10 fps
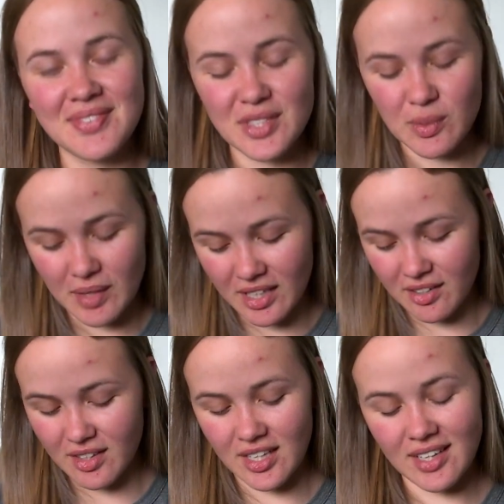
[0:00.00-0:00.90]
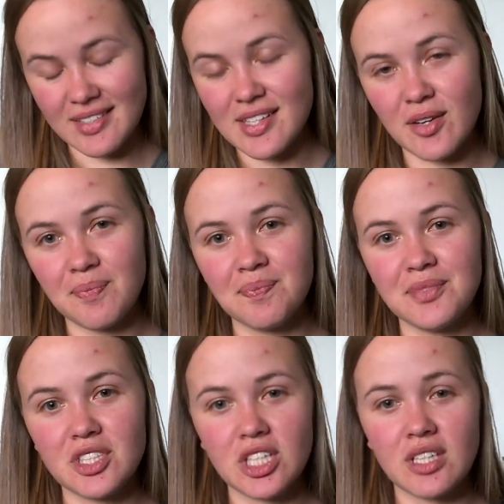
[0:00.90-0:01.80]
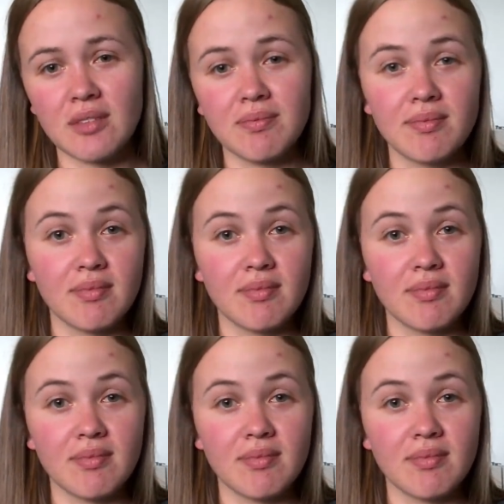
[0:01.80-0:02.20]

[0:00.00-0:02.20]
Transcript: sweet little thing. So she